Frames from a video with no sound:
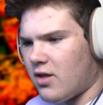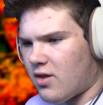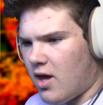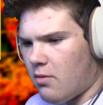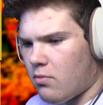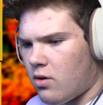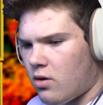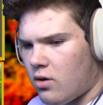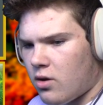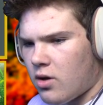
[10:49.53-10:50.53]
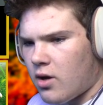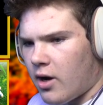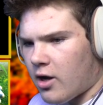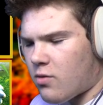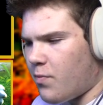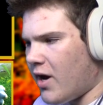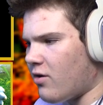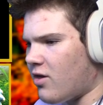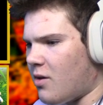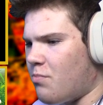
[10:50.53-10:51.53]
this game. It's better,
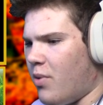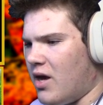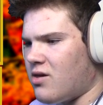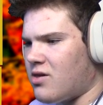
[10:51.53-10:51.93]
it's like base